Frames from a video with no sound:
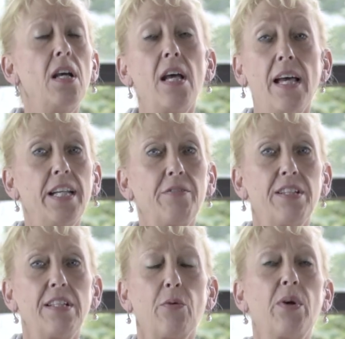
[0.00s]
And
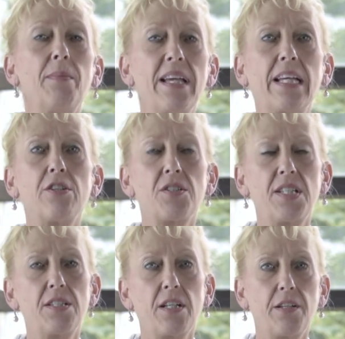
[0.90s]
everything that we make here is
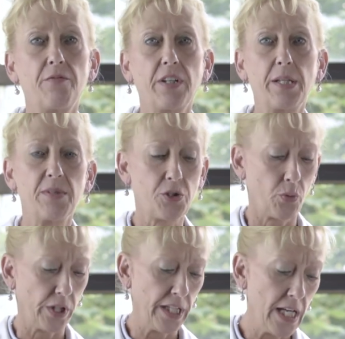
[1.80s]
anti-inflammatory.